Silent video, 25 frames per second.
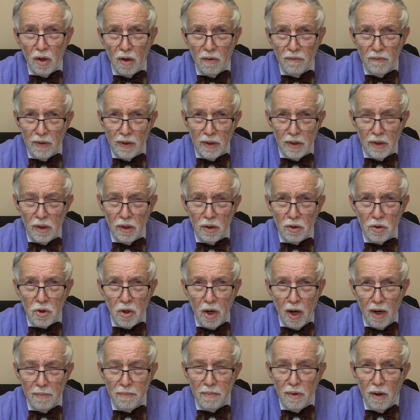of any
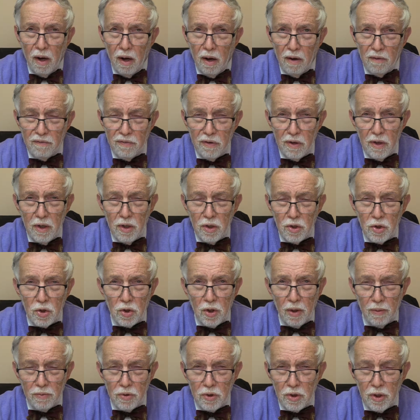type of
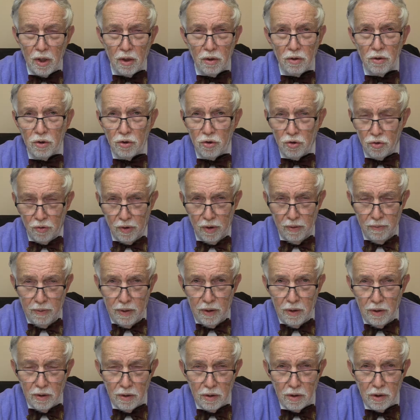stem cell
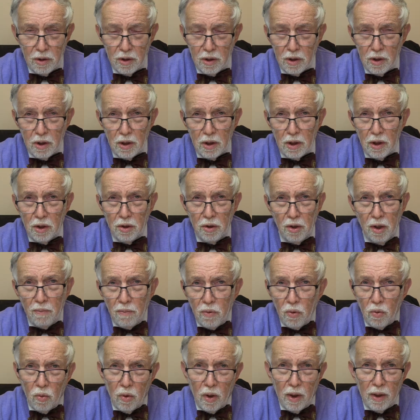treatment.
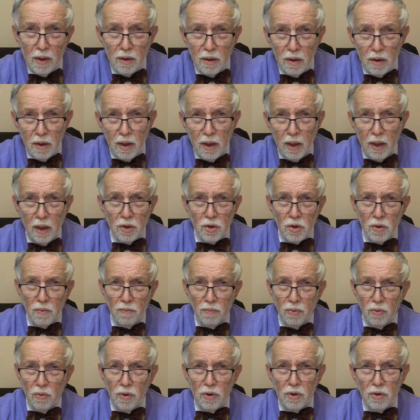Number one, it's
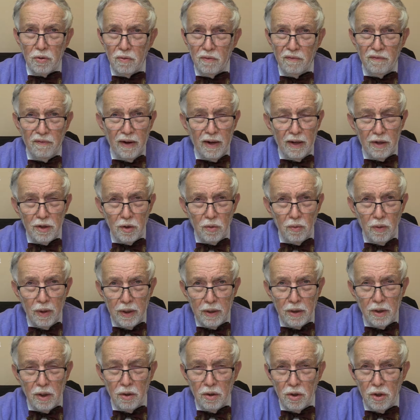important to
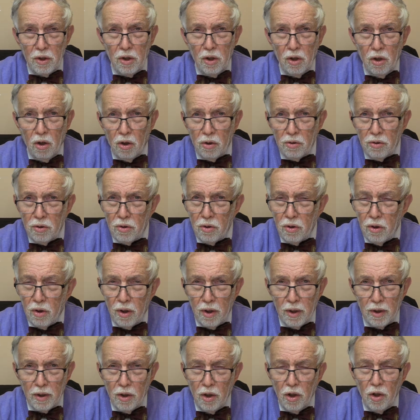evaluate the
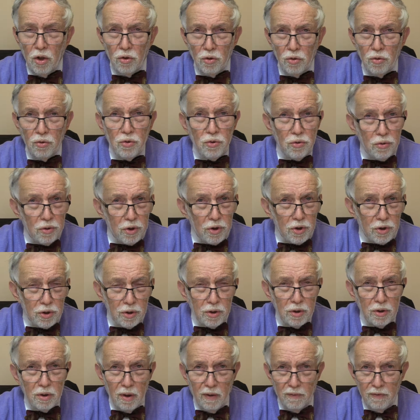underlying
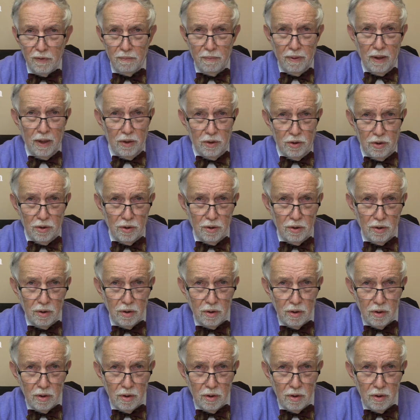nutrition of the patient.